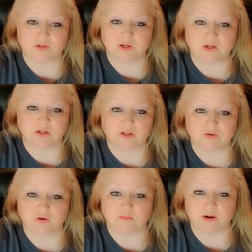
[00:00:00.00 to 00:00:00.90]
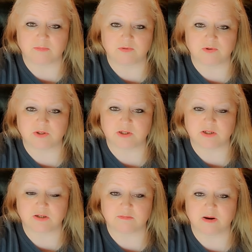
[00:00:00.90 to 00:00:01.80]
onions, green peppers,
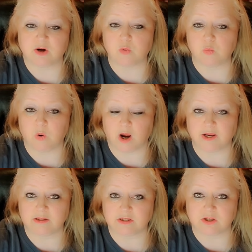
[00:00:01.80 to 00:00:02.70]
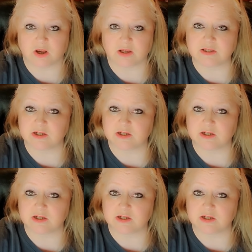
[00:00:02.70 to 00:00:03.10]
and tomato wine sauce,